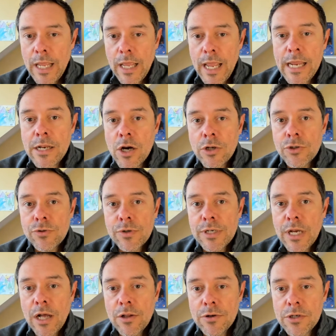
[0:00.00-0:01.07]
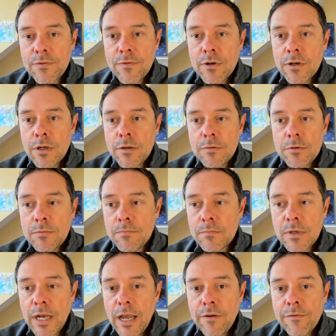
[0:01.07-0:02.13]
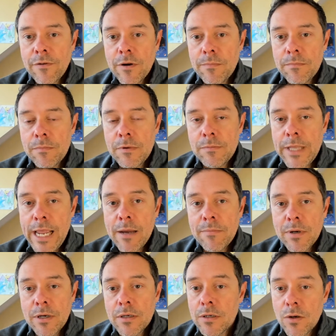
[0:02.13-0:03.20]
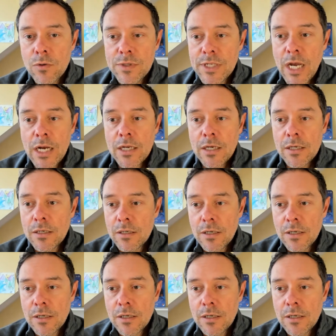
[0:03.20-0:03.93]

$800 for a guy from Gamba, Osaka.